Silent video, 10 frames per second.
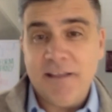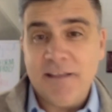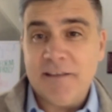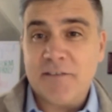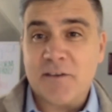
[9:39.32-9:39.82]

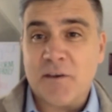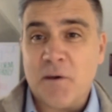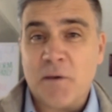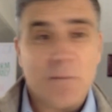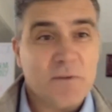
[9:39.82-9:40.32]
Is
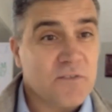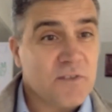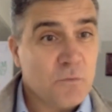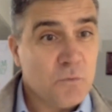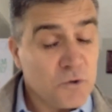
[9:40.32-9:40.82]
a business
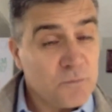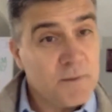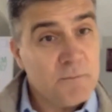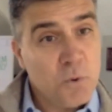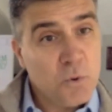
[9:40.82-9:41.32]
that works, but
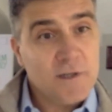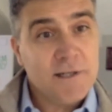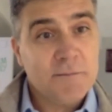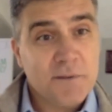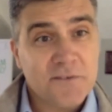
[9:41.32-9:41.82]
importantly,
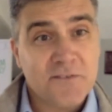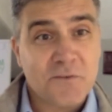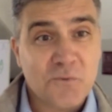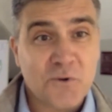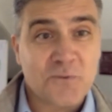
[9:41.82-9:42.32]
a business that
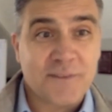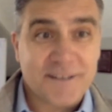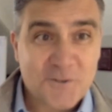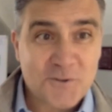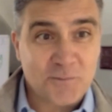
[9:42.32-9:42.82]
works
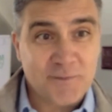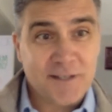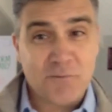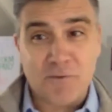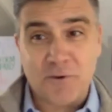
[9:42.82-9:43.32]
without you,
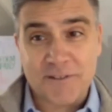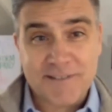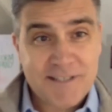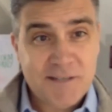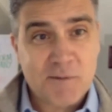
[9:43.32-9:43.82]
meaning we've got a
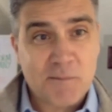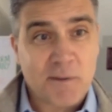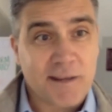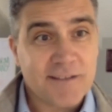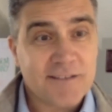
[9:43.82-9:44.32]
team in
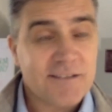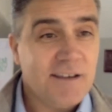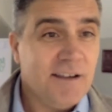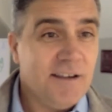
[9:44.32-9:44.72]
place